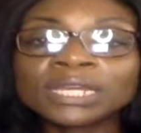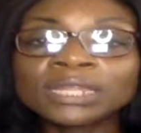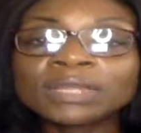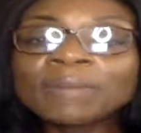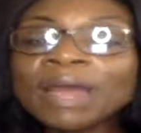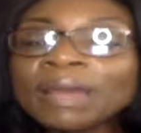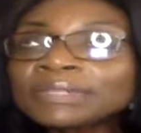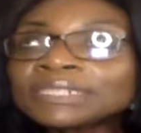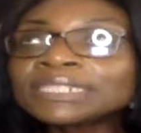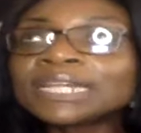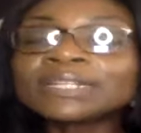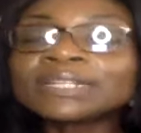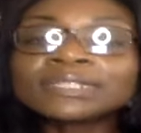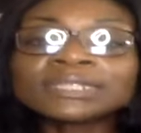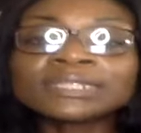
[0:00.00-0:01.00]
The Bible
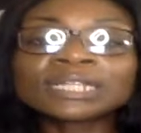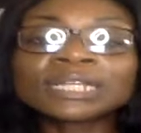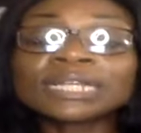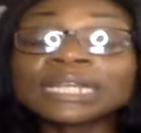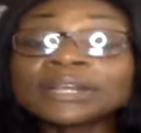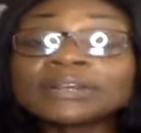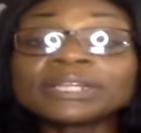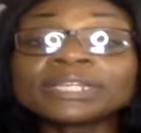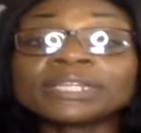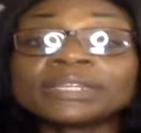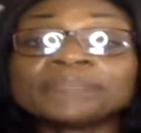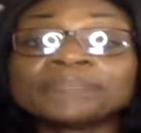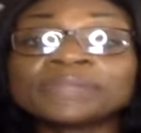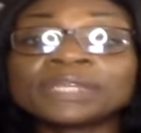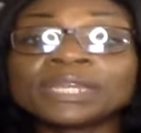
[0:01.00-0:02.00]
tells us
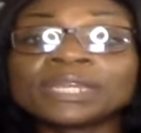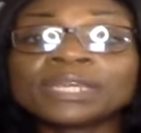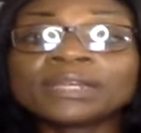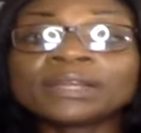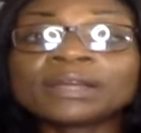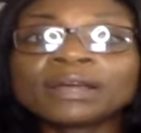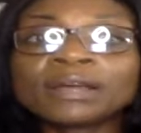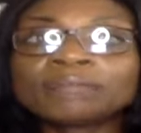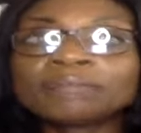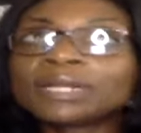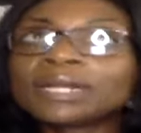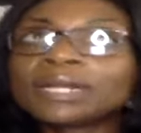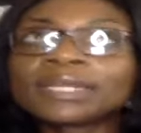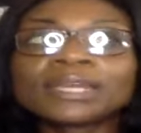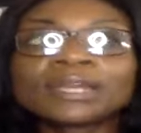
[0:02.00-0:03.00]
clearly in, um,
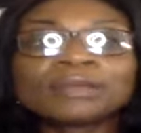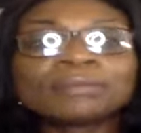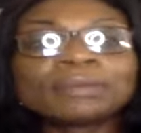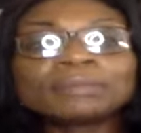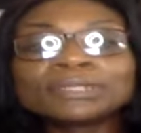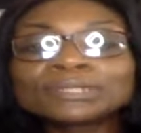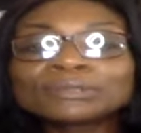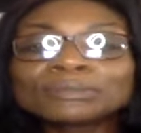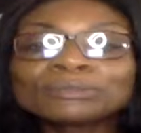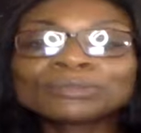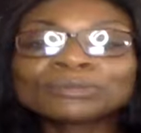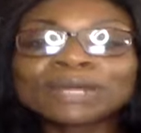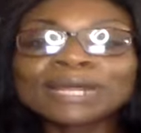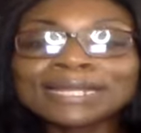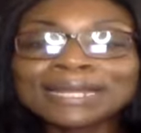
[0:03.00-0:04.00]
I can't remember the scripture
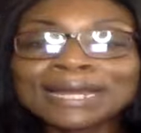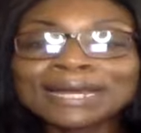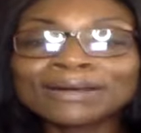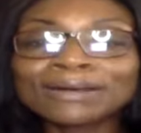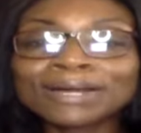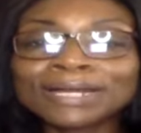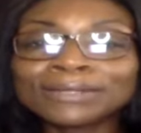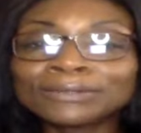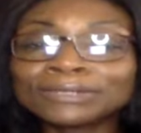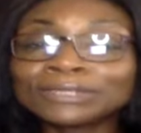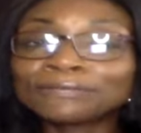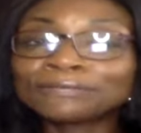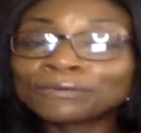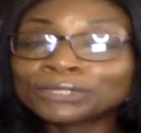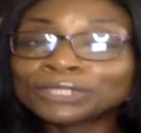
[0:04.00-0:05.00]
right now. I know it's
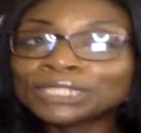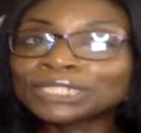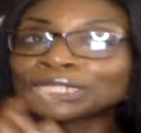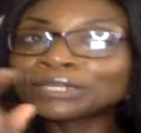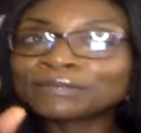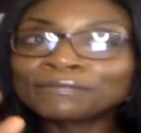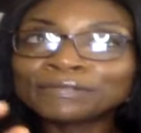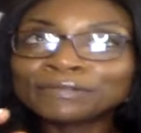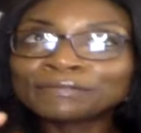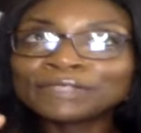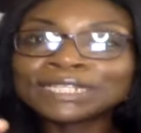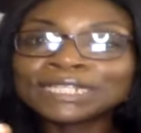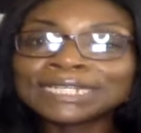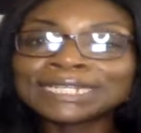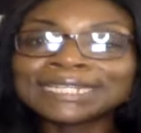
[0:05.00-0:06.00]
a 14 and a
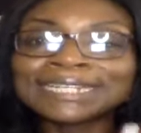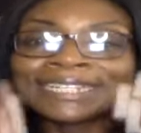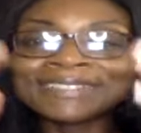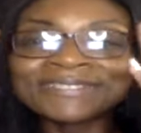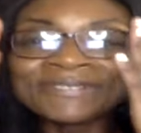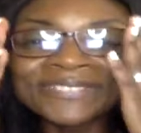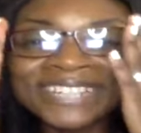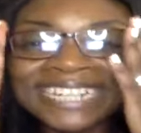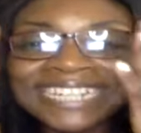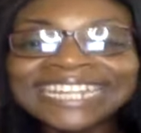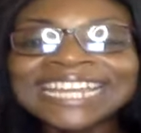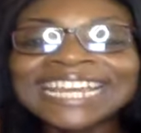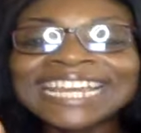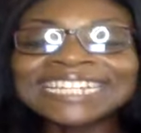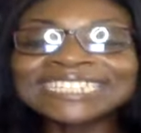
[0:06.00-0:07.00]
15 in it, but
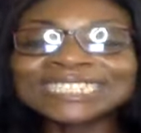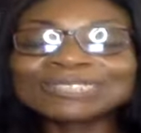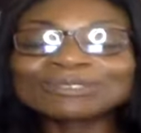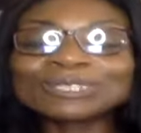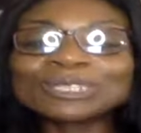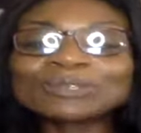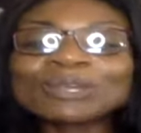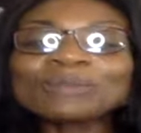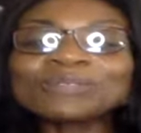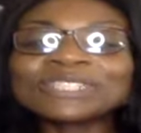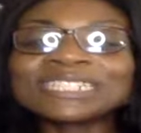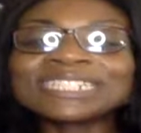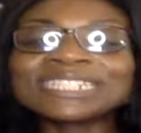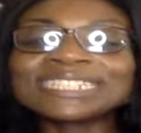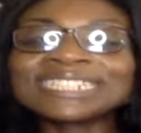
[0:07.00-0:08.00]
it's scripture
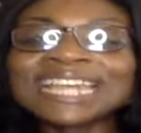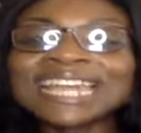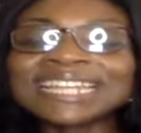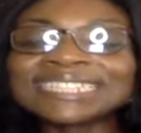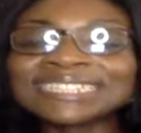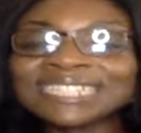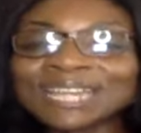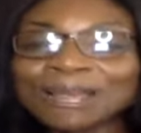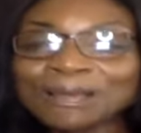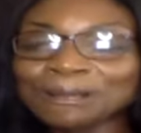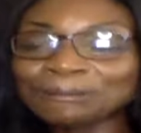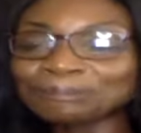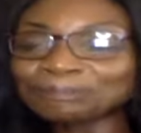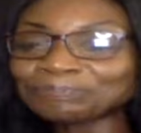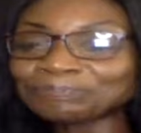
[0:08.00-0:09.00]
that says,
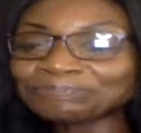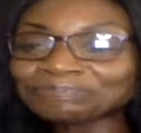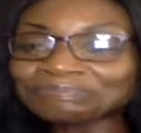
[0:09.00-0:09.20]
um,